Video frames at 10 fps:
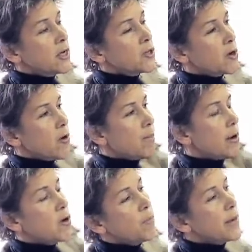So on
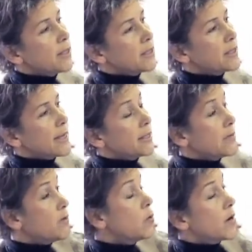my home page it says,
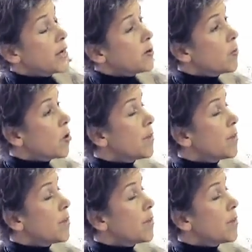if you want to hear more